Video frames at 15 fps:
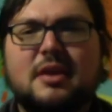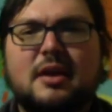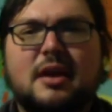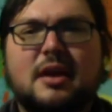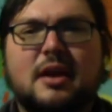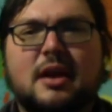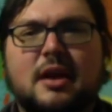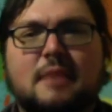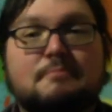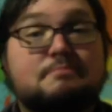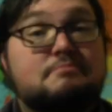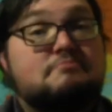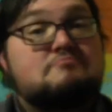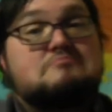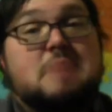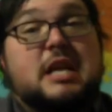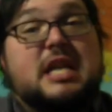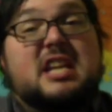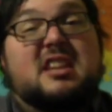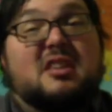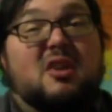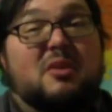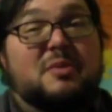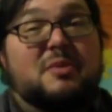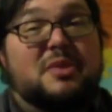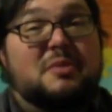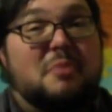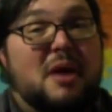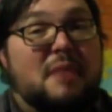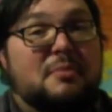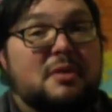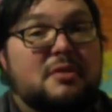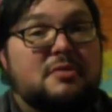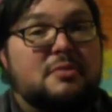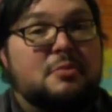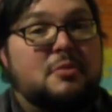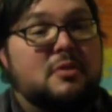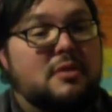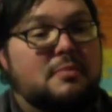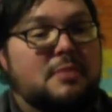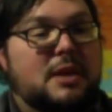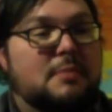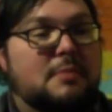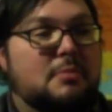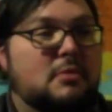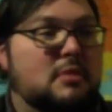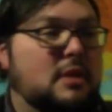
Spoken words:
Uh, and he did it all with the popular support of the people.